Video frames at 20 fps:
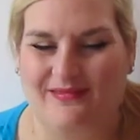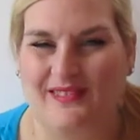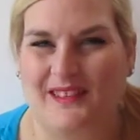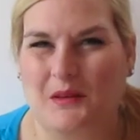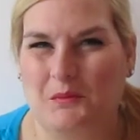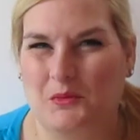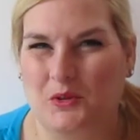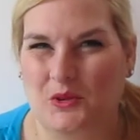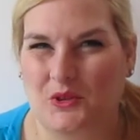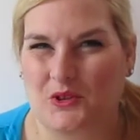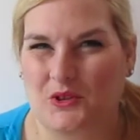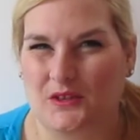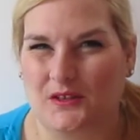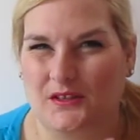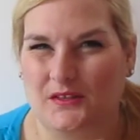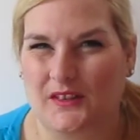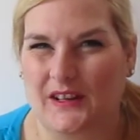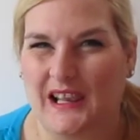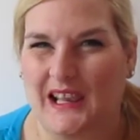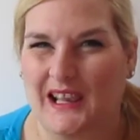I'm not sure
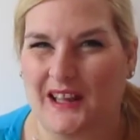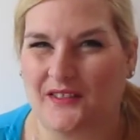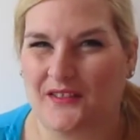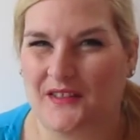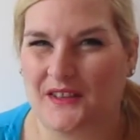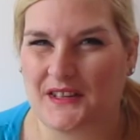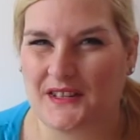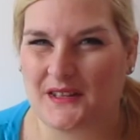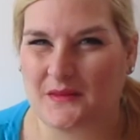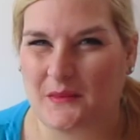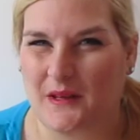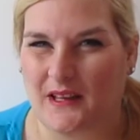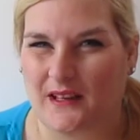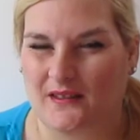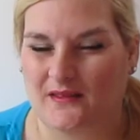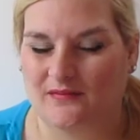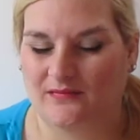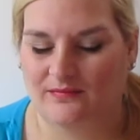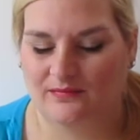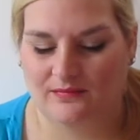if I love the
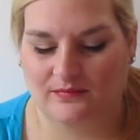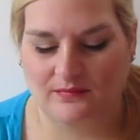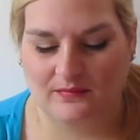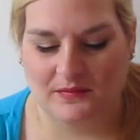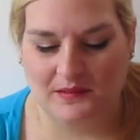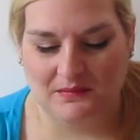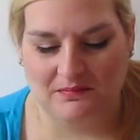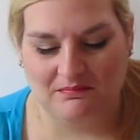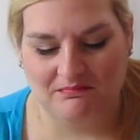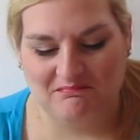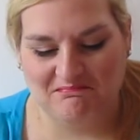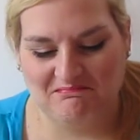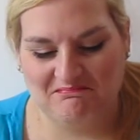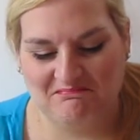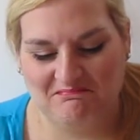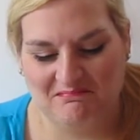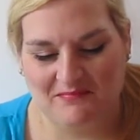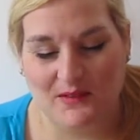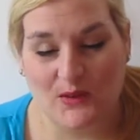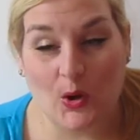smell.
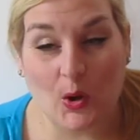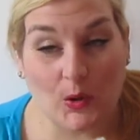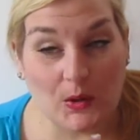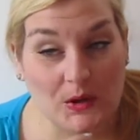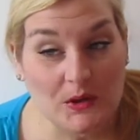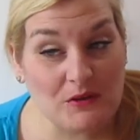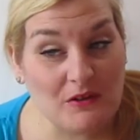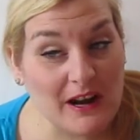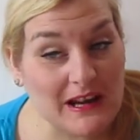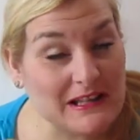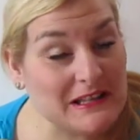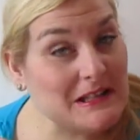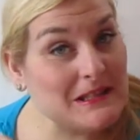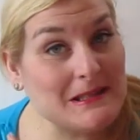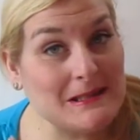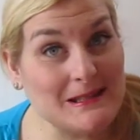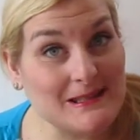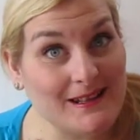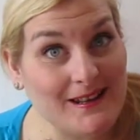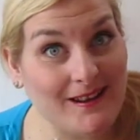Not the
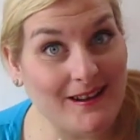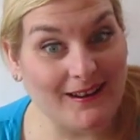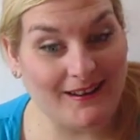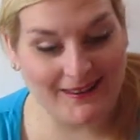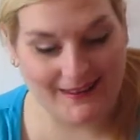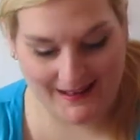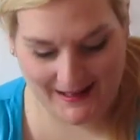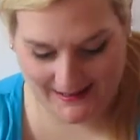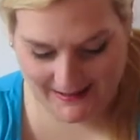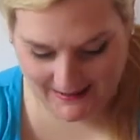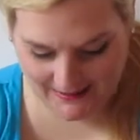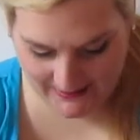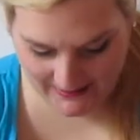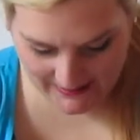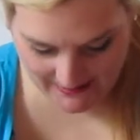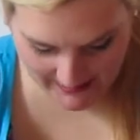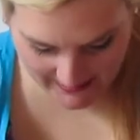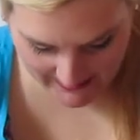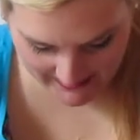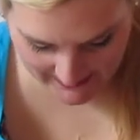greatest start then.
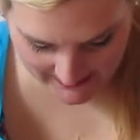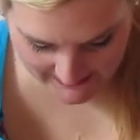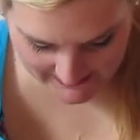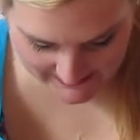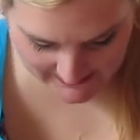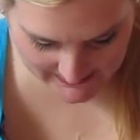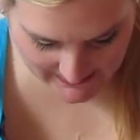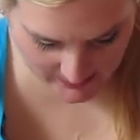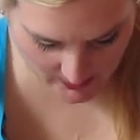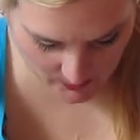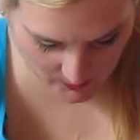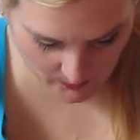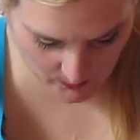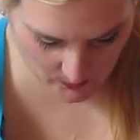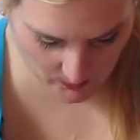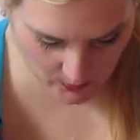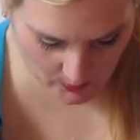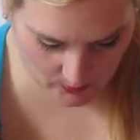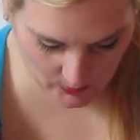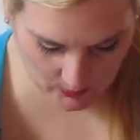Okay, let's go
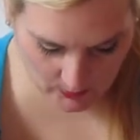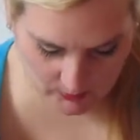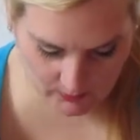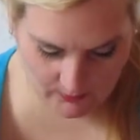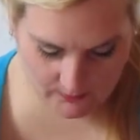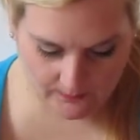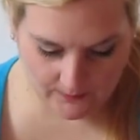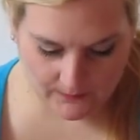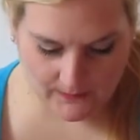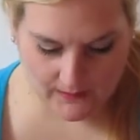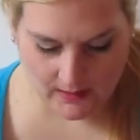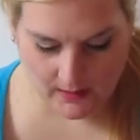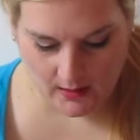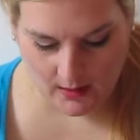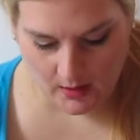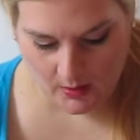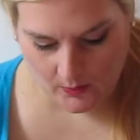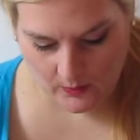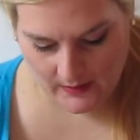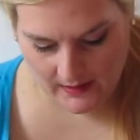on.
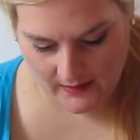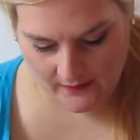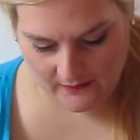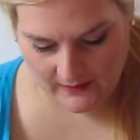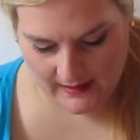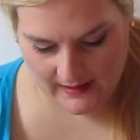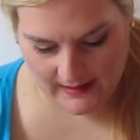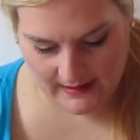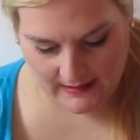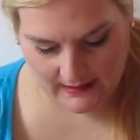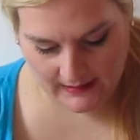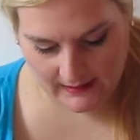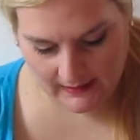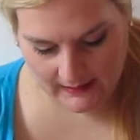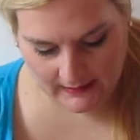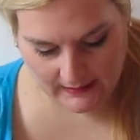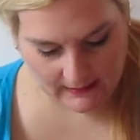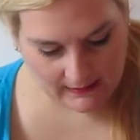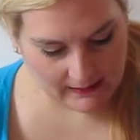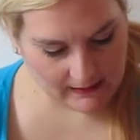We have a
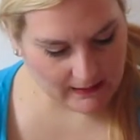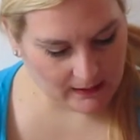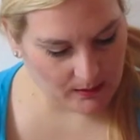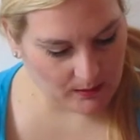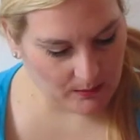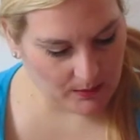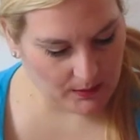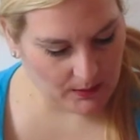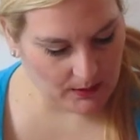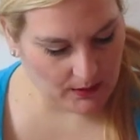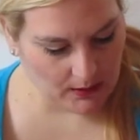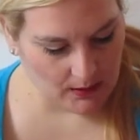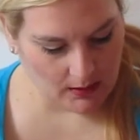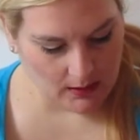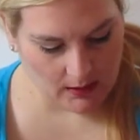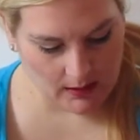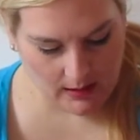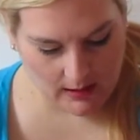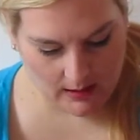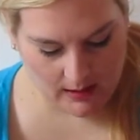Colour Club
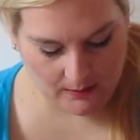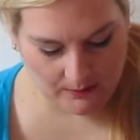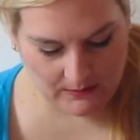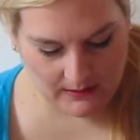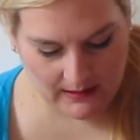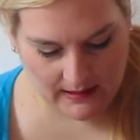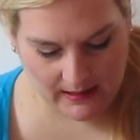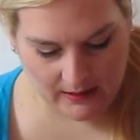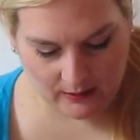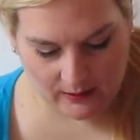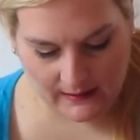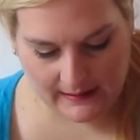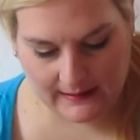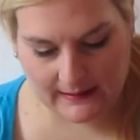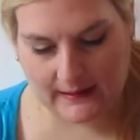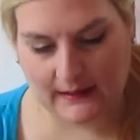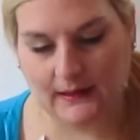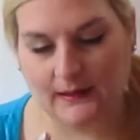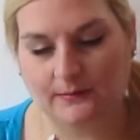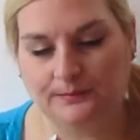um, nail
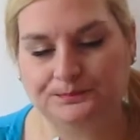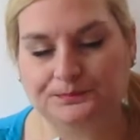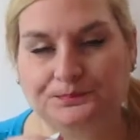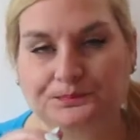lacquer.